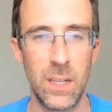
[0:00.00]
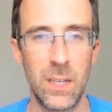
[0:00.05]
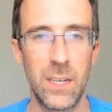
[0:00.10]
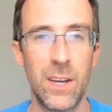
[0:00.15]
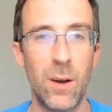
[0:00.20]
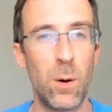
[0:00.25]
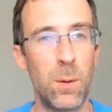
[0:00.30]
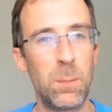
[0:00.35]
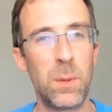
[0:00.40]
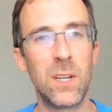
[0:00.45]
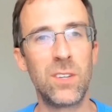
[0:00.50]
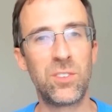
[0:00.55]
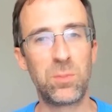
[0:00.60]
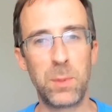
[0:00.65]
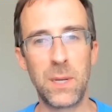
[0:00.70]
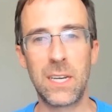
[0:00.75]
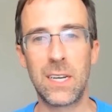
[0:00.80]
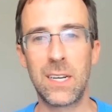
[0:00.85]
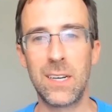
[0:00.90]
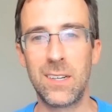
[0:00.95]
Now, I'm going to
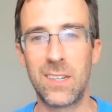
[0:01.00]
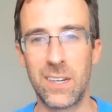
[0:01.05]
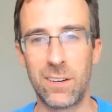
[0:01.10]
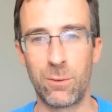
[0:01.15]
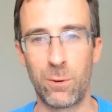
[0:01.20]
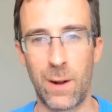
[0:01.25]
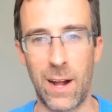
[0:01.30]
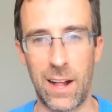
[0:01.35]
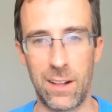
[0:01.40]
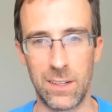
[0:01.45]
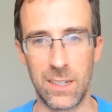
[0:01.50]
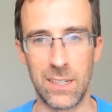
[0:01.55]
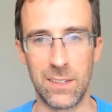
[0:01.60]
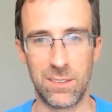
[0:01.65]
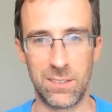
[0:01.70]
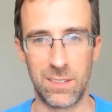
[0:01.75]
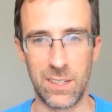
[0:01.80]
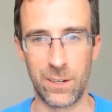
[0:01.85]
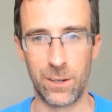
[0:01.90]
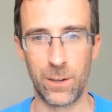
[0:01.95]
speak in
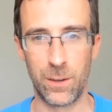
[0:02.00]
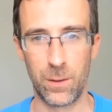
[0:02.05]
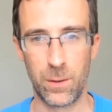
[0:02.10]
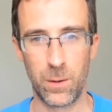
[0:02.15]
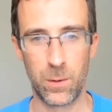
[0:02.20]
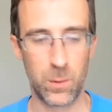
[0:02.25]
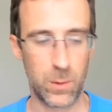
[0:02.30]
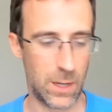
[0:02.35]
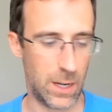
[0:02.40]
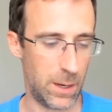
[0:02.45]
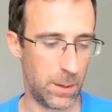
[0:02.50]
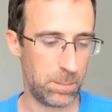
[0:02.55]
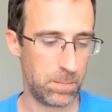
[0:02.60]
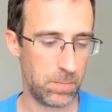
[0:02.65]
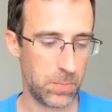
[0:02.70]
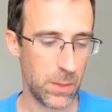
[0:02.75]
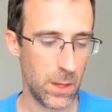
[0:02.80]
generalities here. Okay.